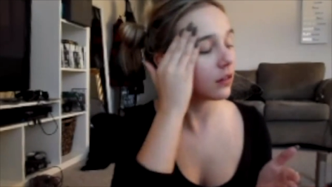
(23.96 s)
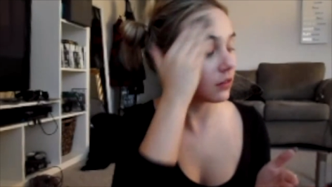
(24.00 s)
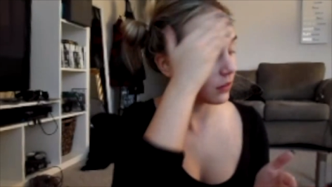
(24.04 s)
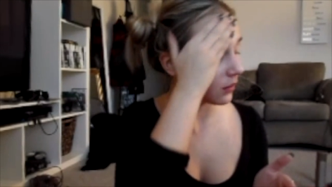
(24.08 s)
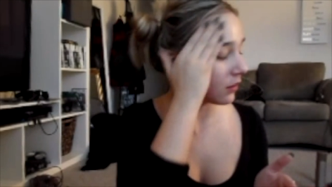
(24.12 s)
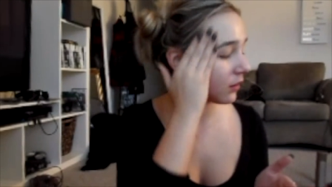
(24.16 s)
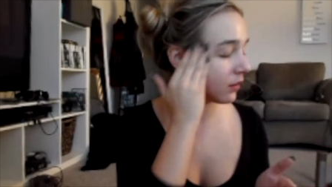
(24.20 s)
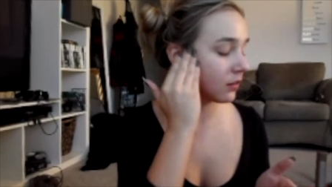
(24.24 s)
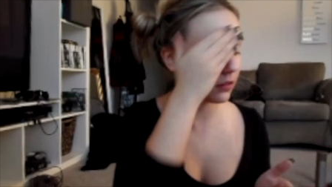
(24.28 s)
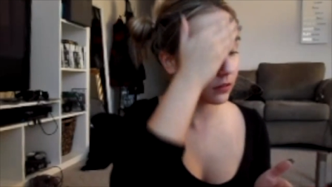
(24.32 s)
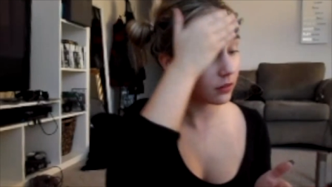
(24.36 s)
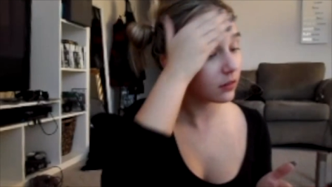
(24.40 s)

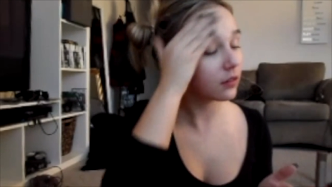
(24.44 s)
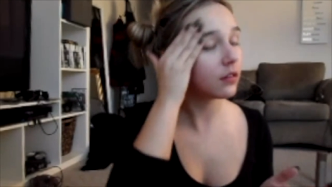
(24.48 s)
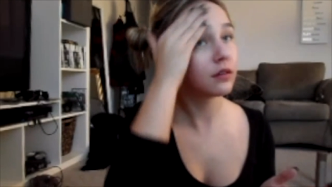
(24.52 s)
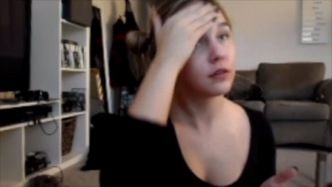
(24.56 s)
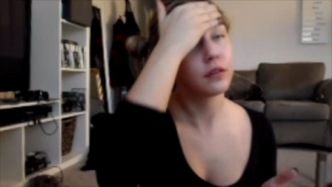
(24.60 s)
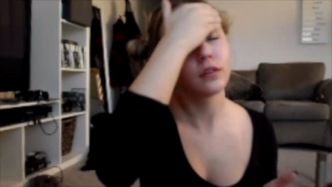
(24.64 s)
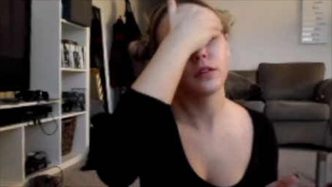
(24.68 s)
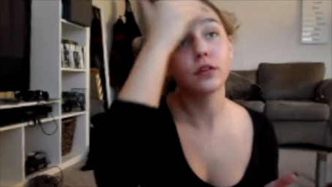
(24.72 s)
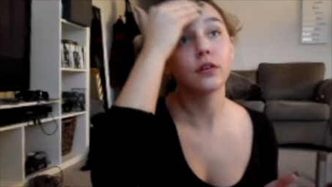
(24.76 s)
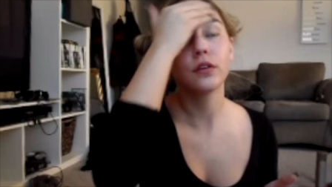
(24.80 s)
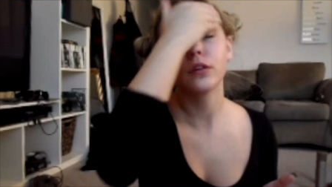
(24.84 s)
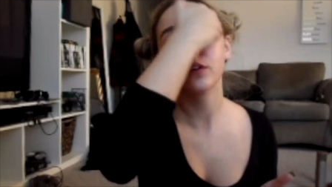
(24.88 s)
In this
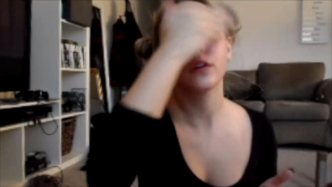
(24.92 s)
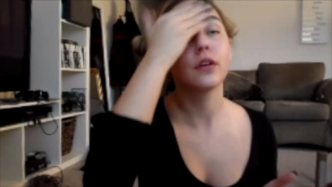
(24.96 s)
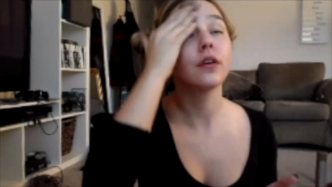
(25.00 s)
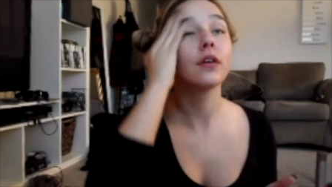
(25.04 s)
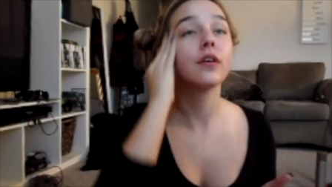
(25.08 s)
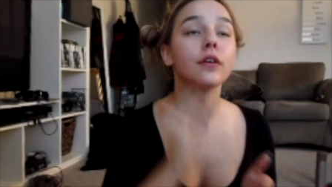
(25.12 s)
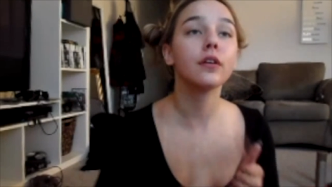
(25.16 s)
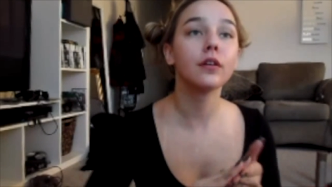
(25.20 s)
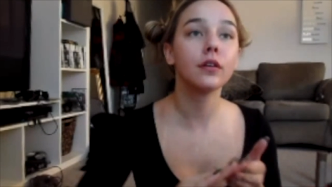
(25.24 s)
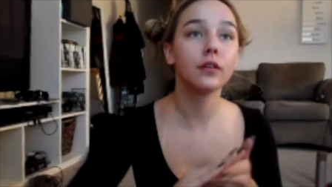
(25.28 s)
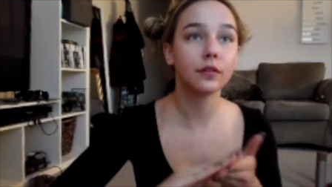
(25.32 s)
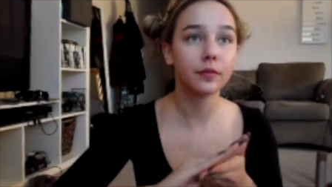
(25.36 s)
video, I'm
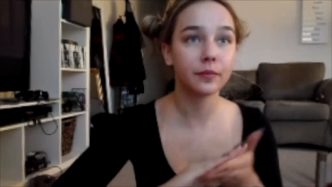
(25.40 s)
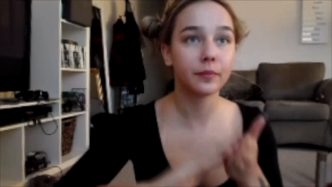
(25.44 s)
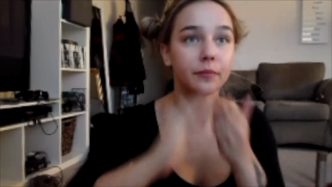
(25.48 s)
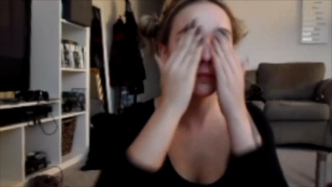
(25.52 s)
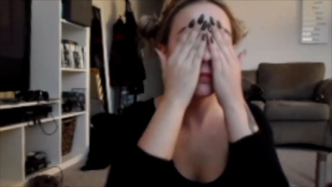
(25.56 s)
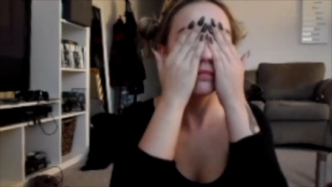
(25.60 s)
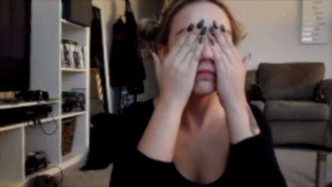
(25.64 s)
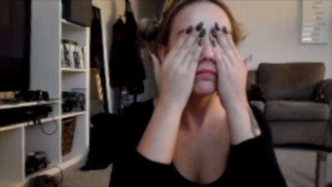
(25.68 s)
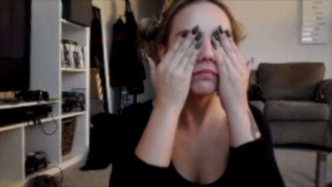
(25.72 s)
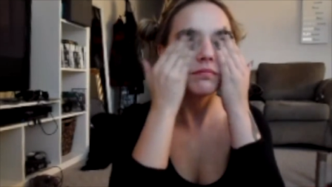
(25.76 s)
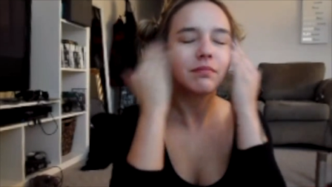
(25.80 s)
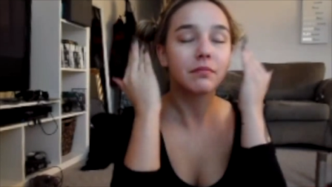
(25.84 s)
going to be
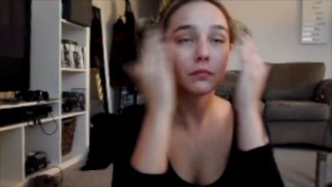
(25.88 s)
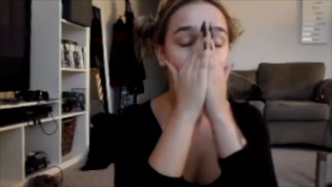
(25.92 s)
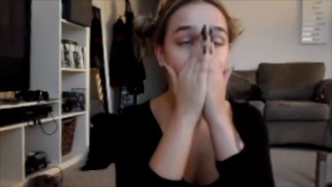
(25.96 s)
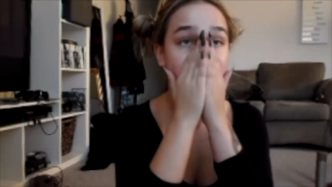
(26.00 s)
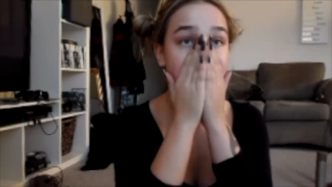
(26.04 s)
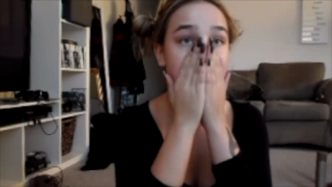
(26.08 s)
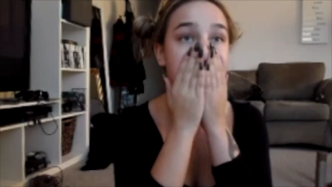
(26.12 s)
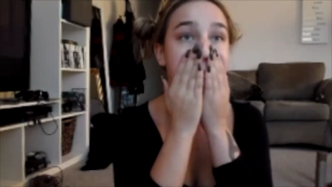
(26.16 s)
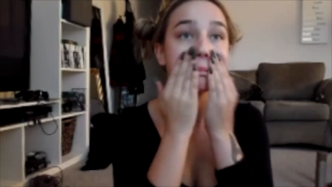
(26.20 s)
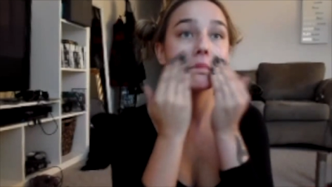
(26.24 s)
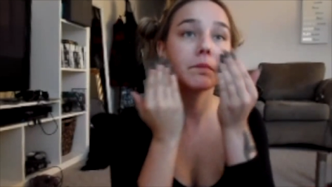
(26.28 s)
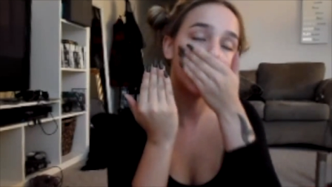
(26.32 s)
doing a get
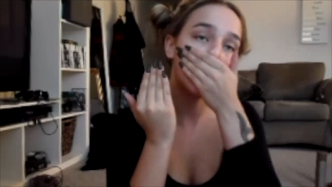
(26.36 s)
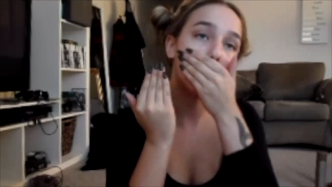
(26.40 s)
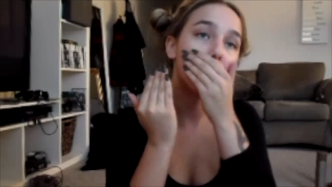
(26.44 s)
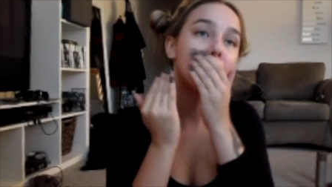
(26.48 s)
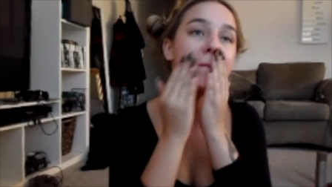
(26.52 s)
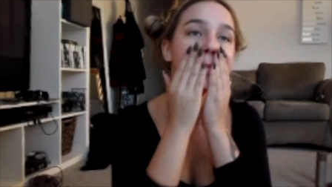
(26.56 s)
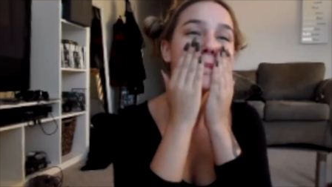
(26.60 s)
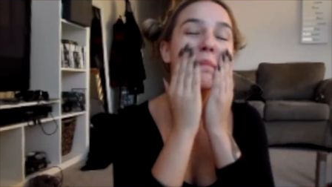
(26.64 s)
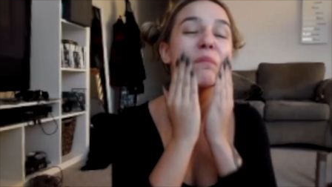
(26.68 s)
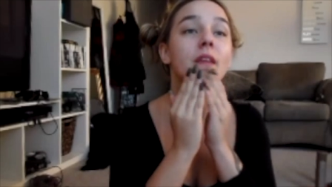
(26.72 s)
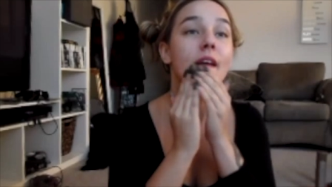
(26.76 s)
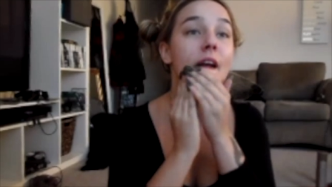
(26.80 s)
ready with
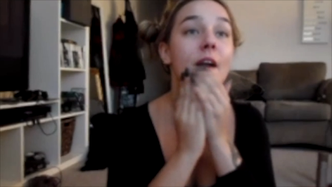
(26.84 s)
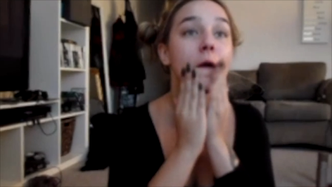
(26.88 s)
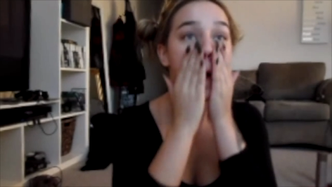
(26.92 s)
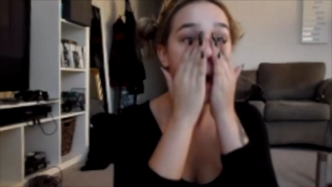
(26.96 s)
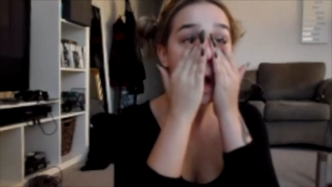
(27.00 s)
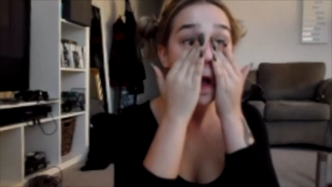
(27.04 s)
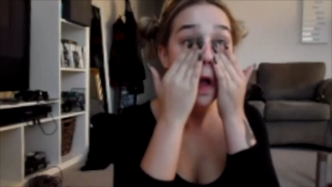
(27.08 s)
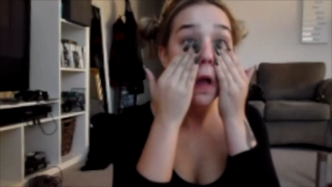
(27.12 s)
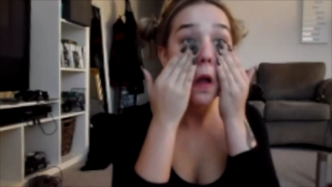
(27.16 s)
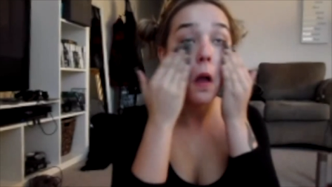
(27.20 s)
me.